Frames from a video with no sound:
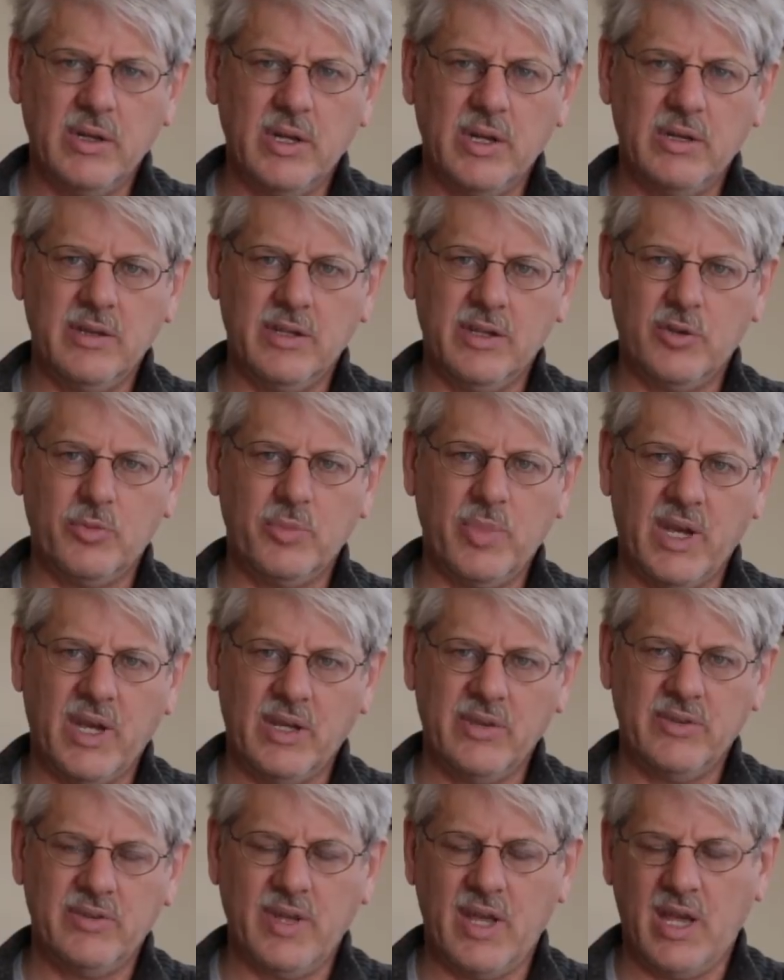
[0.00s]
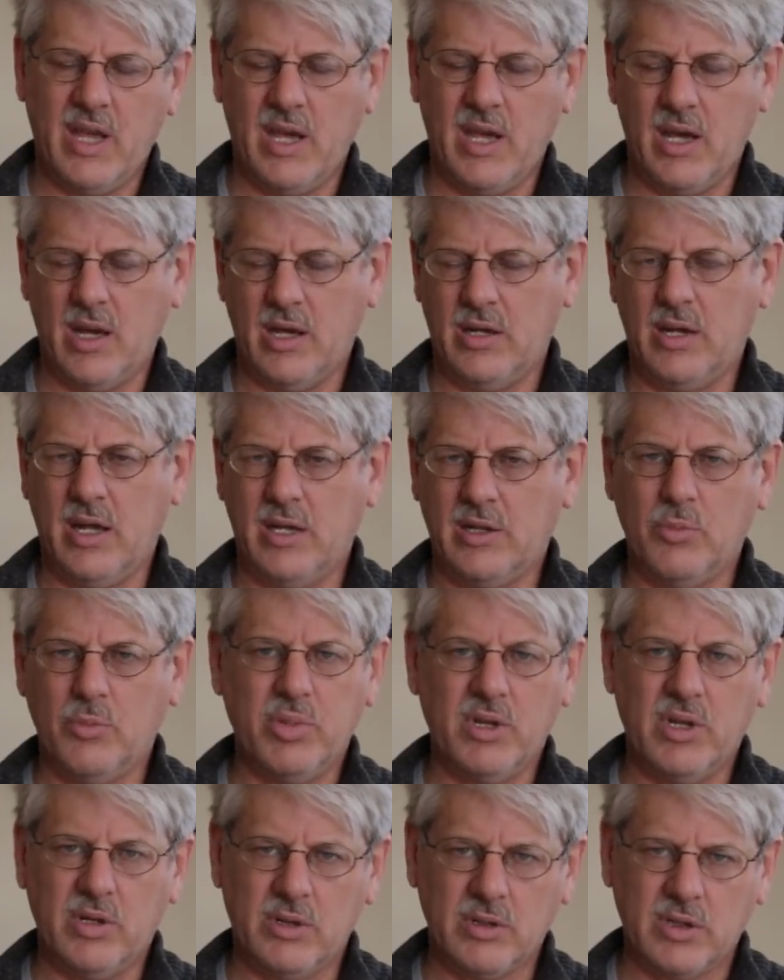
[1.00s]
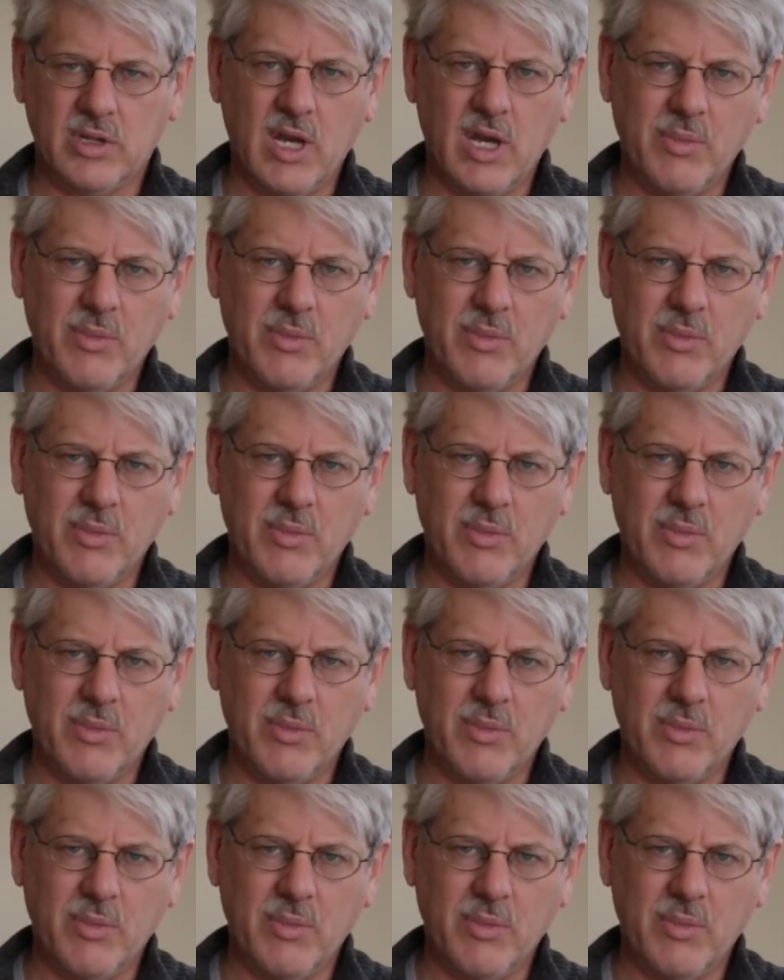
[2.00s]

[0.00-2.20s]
in this space and at the blog,